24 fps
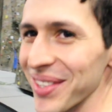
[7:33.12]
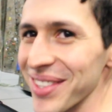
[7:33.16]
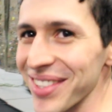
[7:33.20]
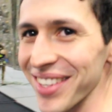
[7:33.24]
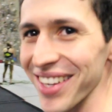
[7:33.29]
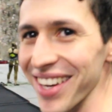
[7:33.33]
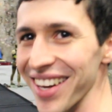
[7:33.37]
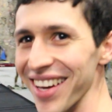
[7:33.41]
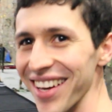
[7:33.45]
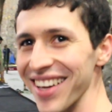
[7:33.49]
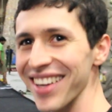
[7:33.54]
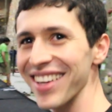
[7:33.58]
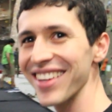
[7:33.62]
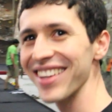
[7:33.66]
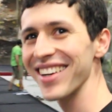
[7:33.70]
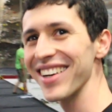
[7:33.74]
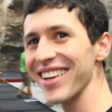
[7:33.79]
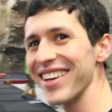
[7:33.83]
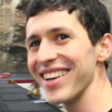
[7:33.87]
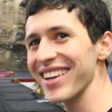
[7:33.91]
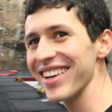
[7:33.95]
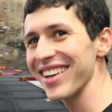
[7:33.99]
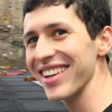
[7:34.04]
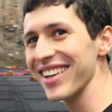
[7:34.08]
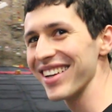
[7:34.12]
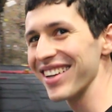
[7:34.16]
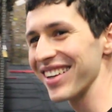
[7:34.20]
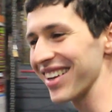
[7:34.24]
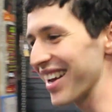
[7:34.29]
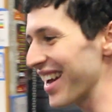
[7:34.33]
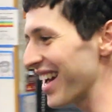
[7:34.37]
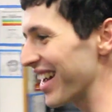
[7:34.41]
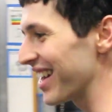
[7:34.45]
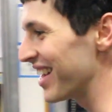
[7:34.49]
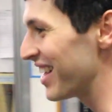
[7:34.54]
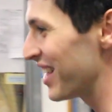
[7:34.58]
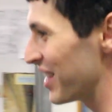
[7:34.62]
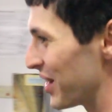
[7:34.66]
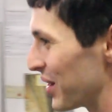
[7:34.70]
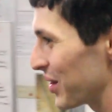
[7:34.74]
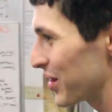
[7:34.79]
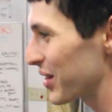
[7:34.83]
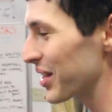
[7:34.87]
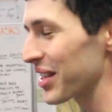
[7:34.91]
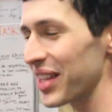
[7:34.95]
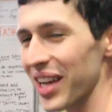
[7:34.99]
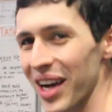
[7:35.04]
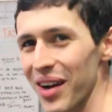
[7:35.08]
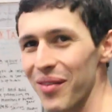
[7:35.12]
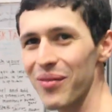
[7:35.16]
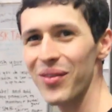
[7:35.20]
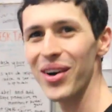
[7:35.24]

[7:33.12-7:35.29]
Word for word: you. Thank you for the tour. Yeah. Have a good... you